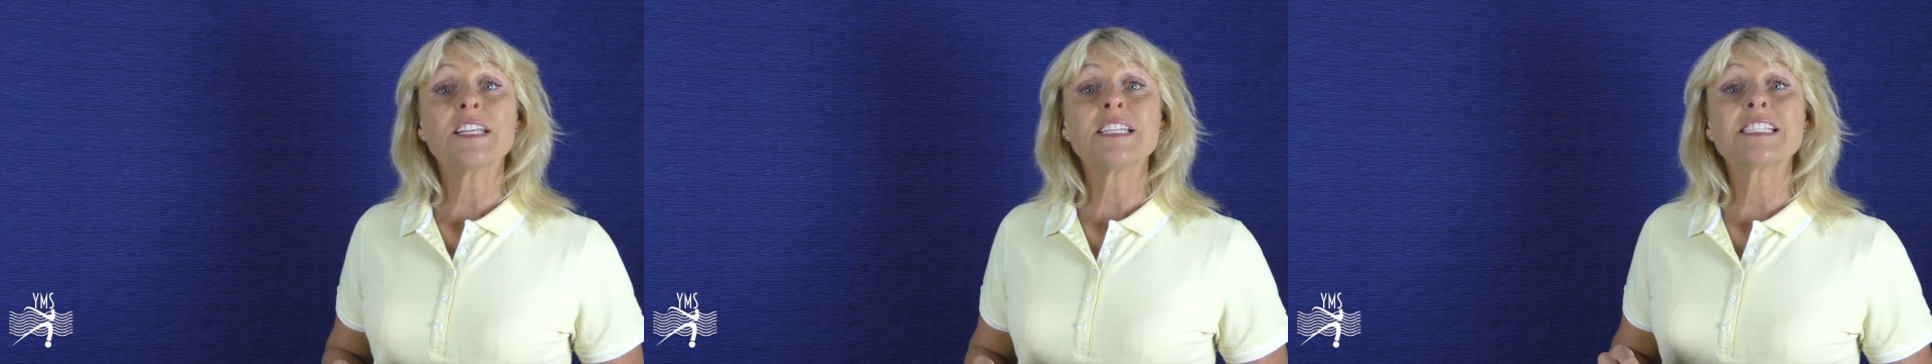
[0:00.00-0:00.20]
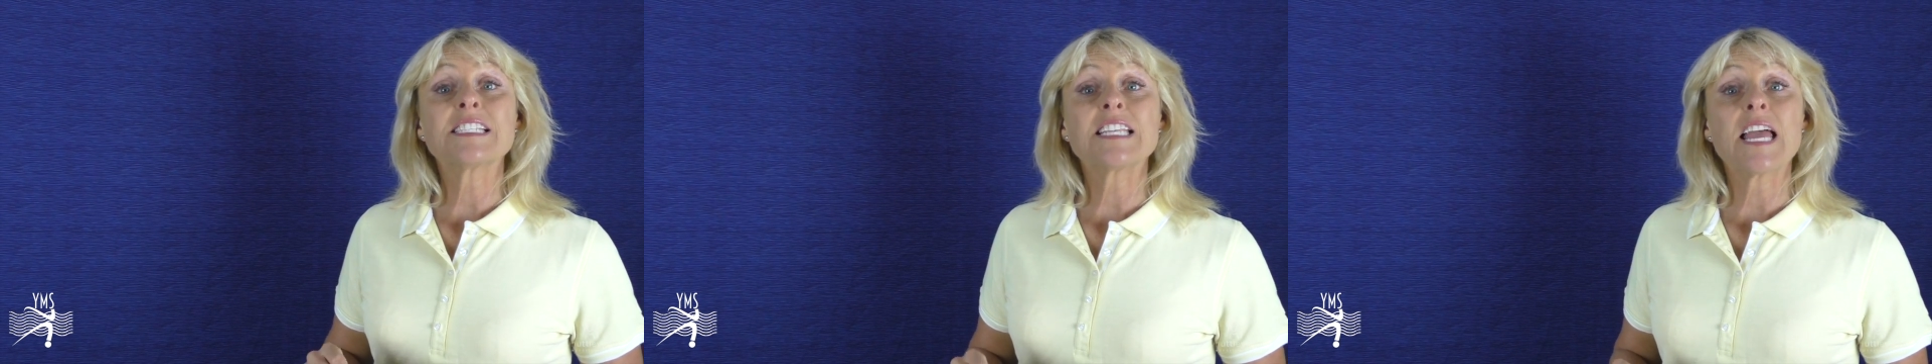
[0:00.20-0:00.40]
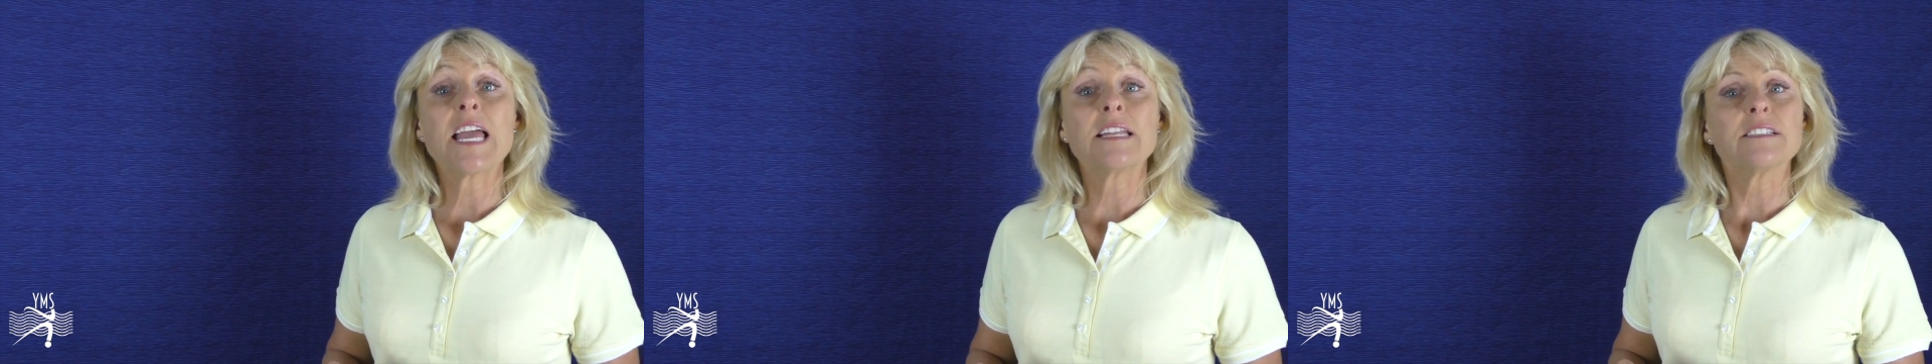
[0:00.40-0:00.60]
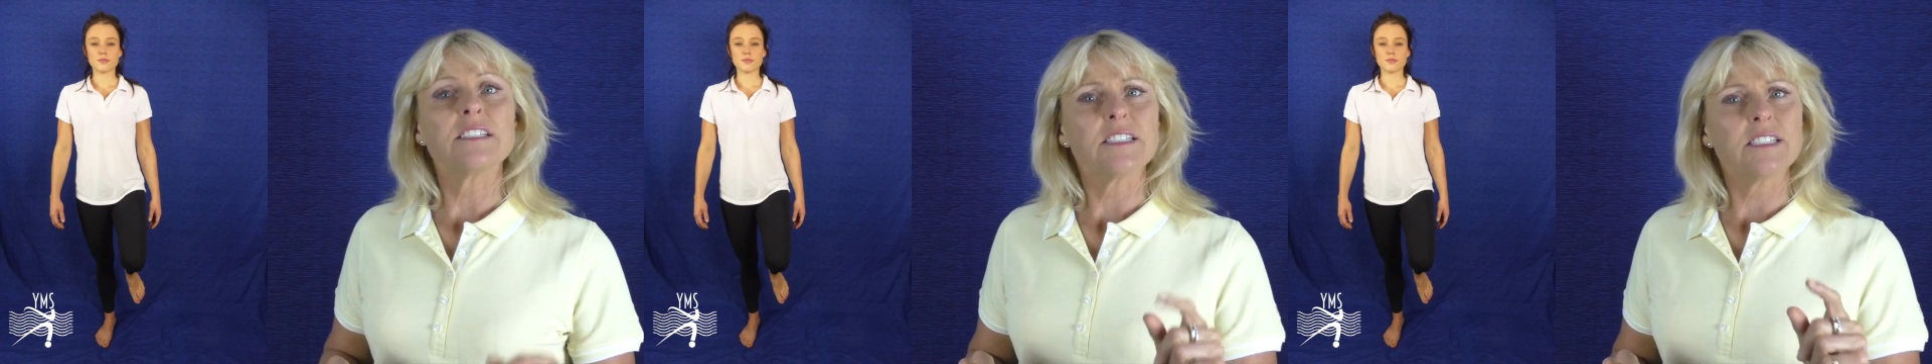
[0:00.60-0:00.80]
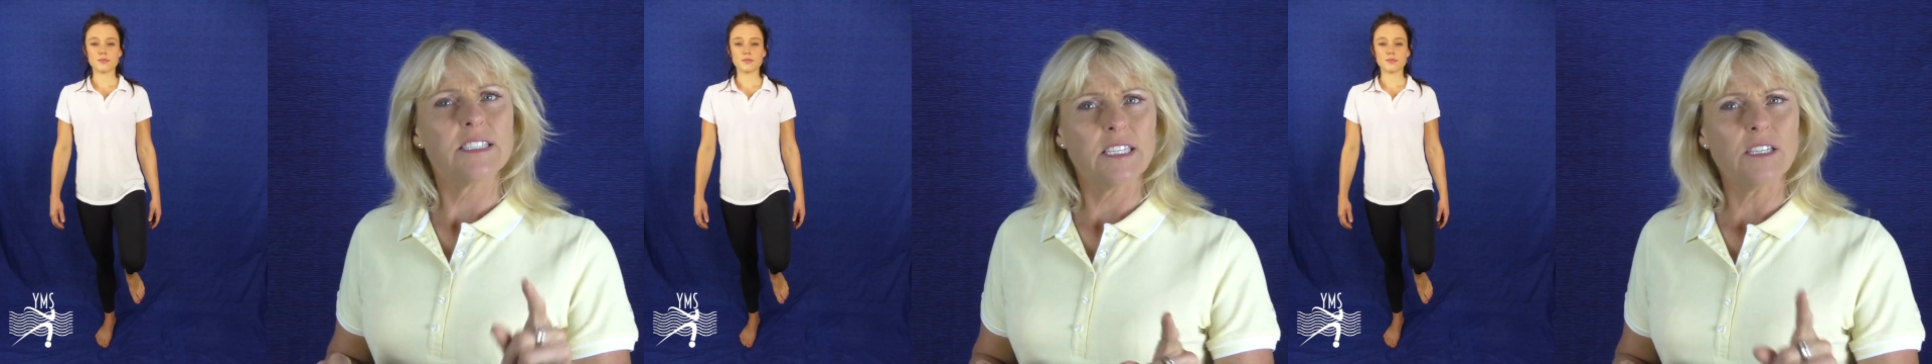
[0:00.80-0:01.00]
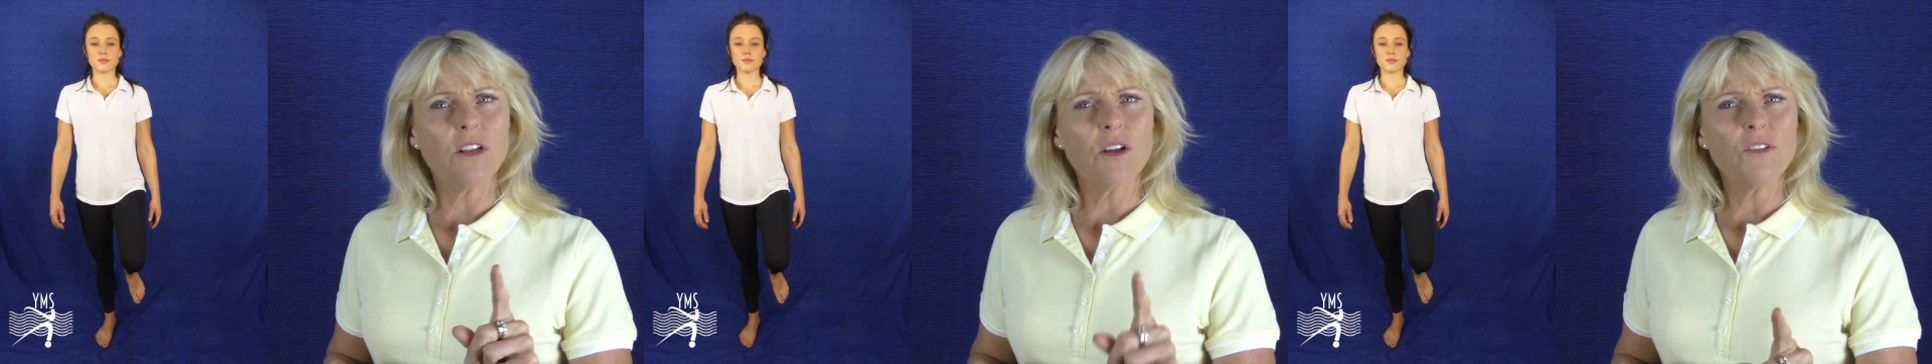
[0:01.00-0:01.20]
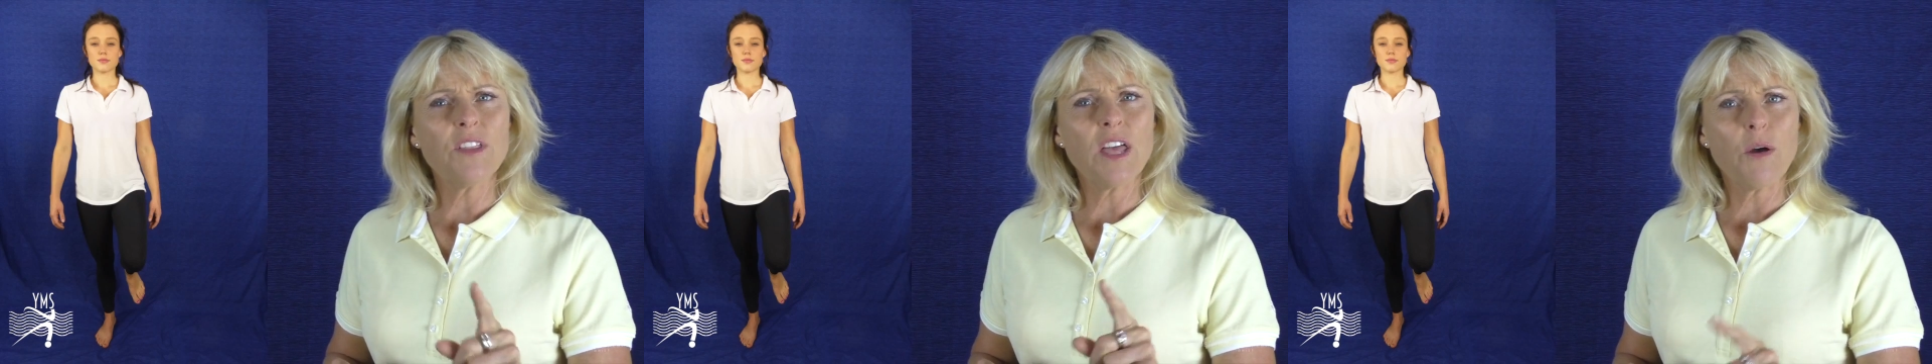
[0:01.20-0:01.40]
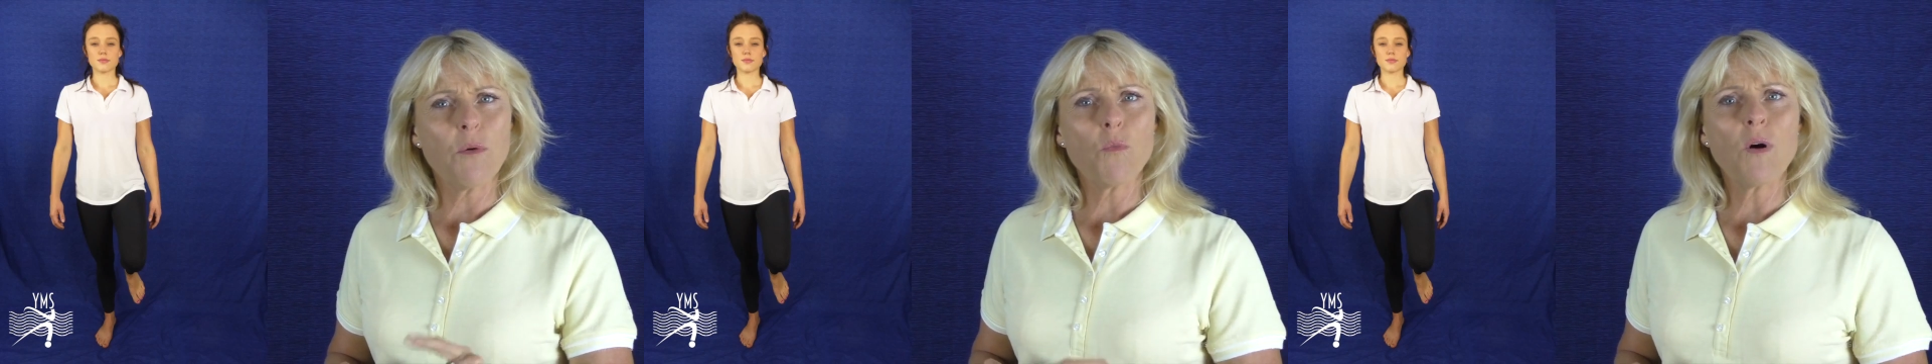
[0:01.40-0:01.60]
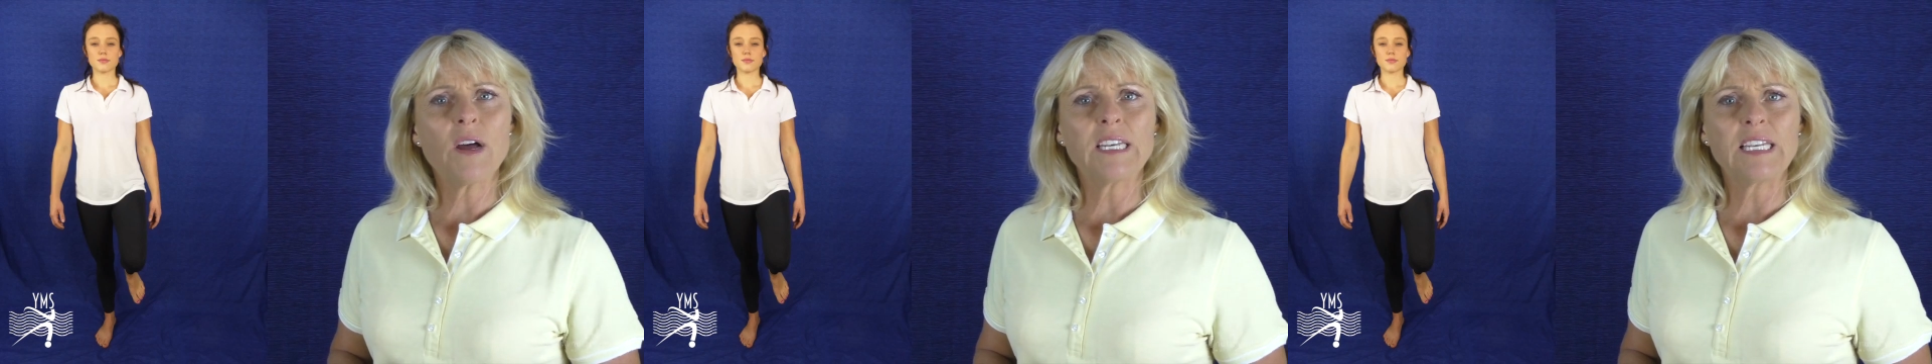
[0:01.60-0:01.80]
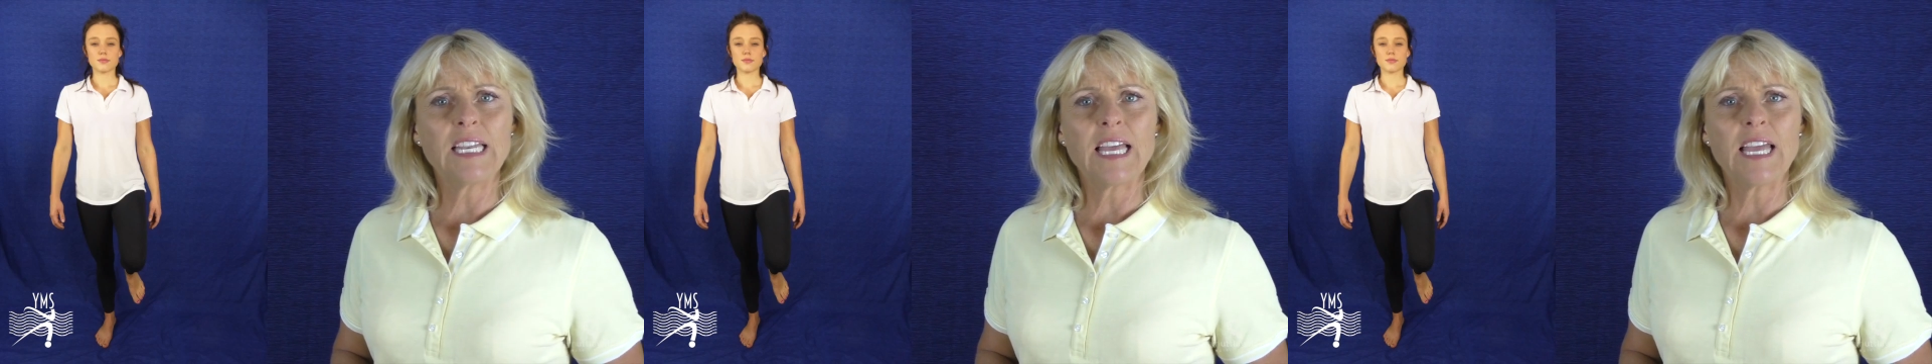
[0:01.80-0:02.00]
to stand still on that
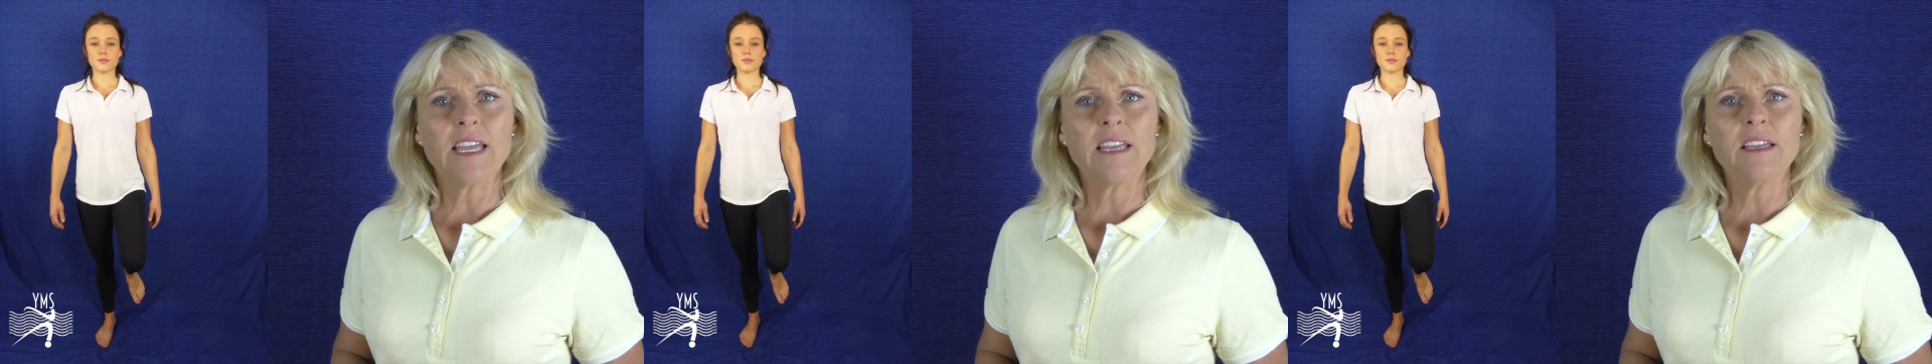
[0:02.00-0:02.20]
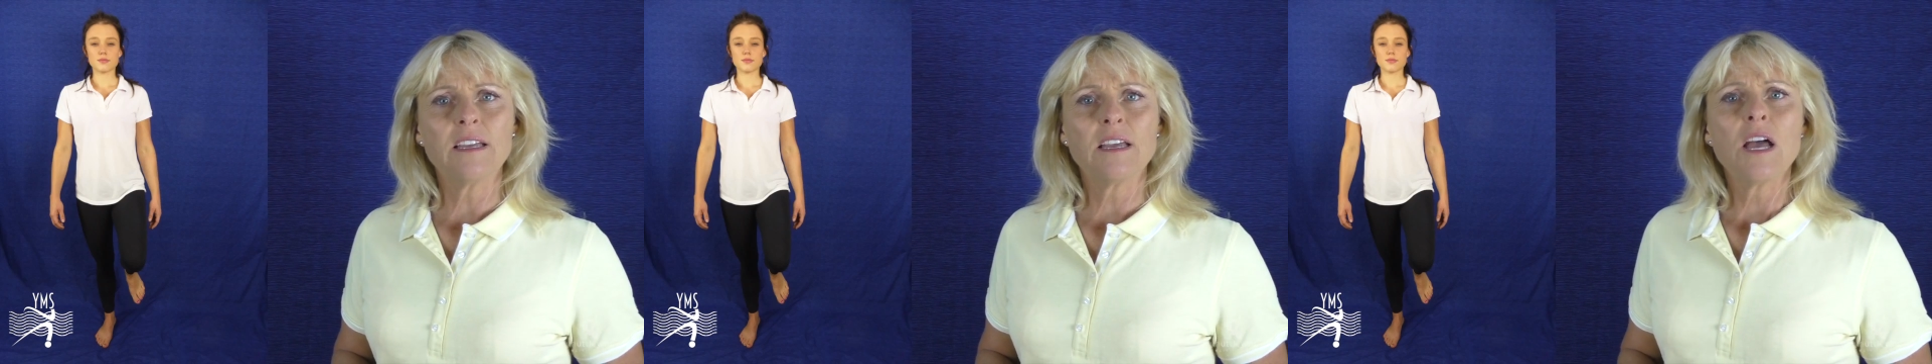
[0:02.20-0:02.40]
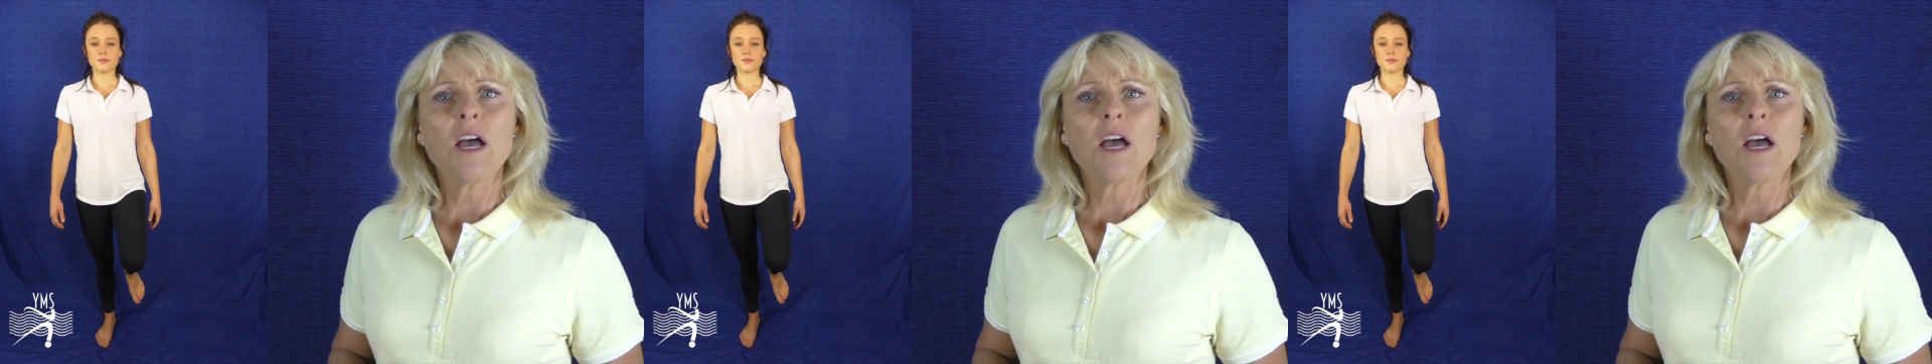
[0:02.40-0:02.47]
one leg